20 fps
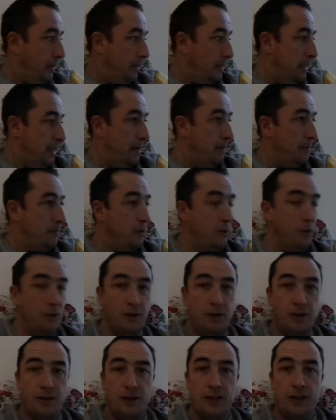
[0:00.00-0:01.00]
Yeah, so
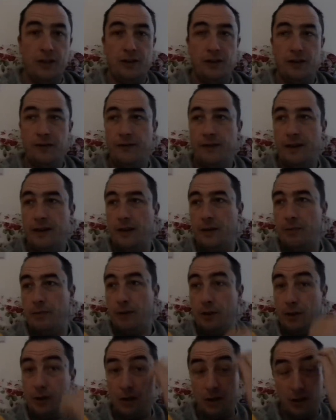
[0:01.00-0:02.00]
as you've seen, just fed the
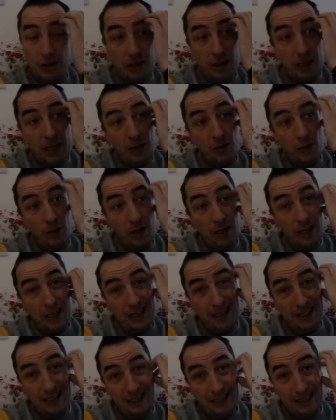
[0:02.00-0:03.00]
birds, they're
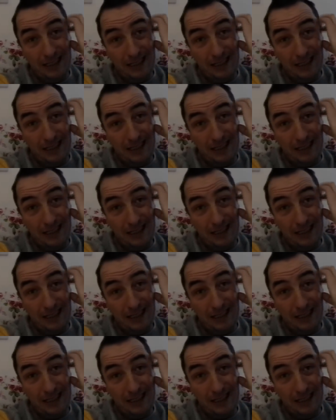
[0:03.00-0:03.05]
okay.